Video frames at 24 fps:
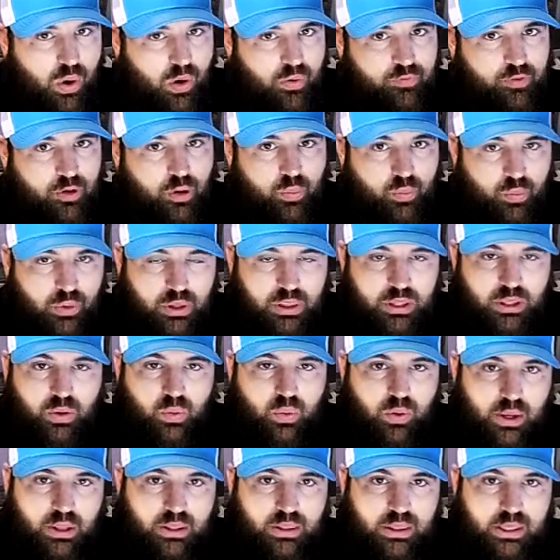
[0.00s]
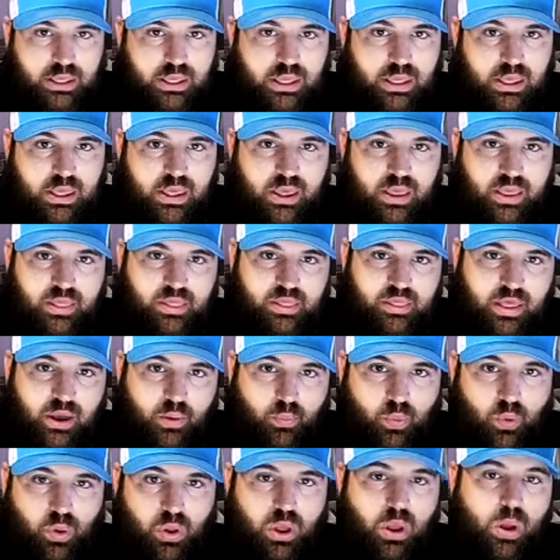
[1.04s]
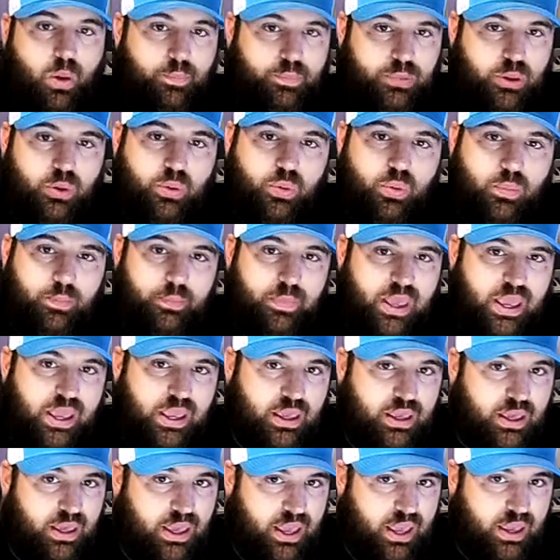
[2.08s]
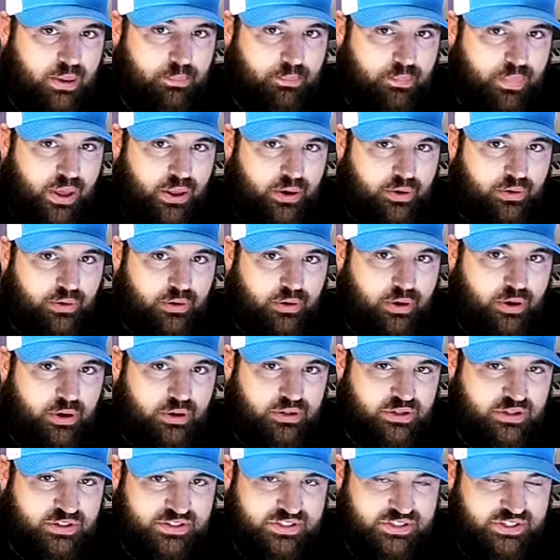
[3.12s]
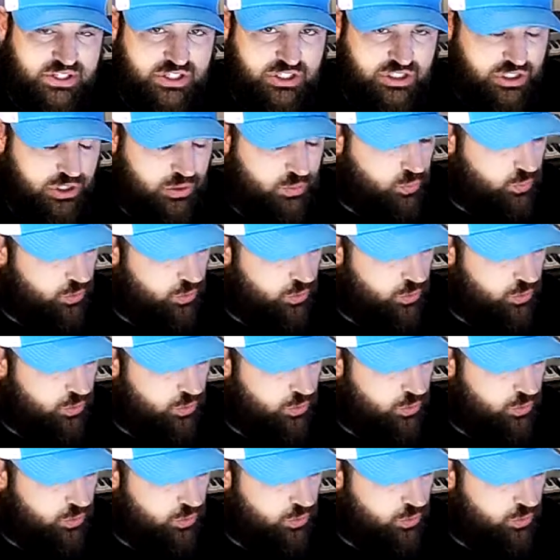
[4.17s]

over really quickly that will help you make a better decision